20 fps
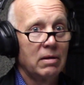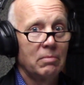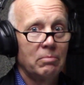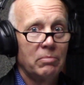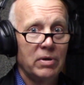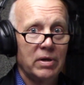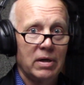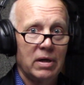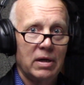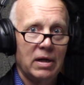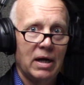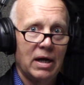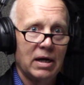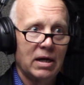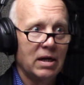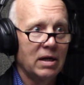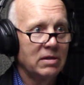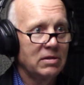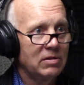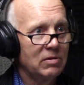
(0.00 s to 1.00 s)
but I
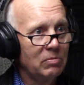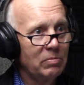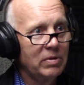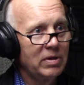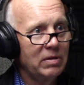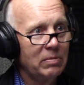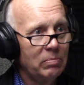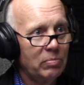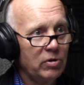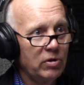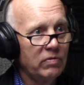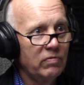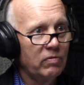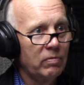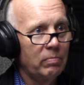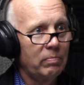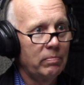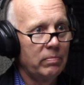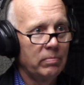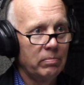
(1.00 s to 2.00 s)
got so many
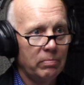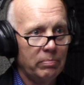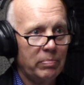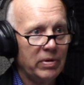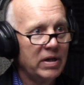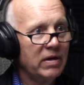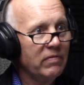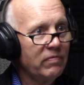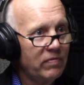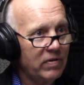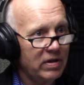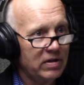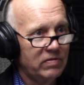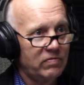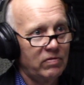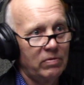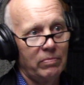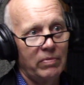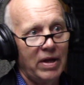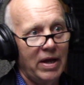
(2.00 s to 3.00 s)
beautiful benefits
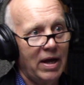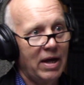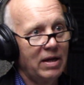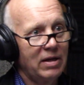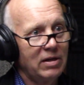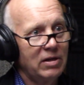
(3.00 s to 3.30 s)
from that,